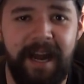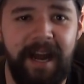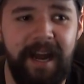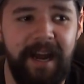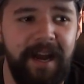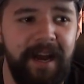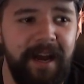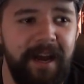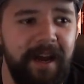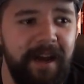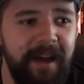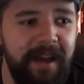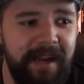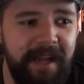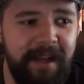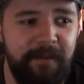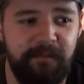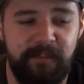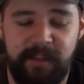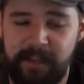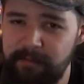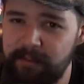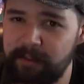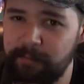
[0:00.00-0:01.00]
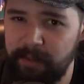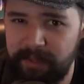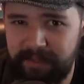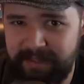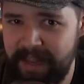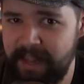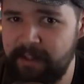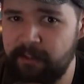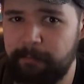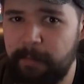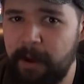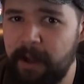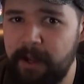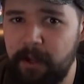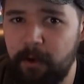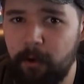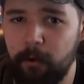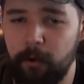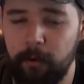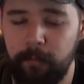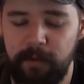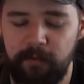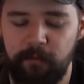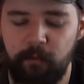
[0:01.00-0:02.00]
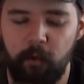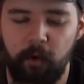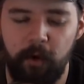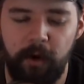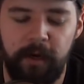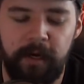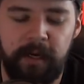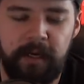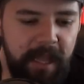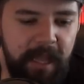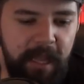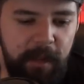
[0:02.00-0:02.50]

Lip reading: And I've seen some intense body horror before.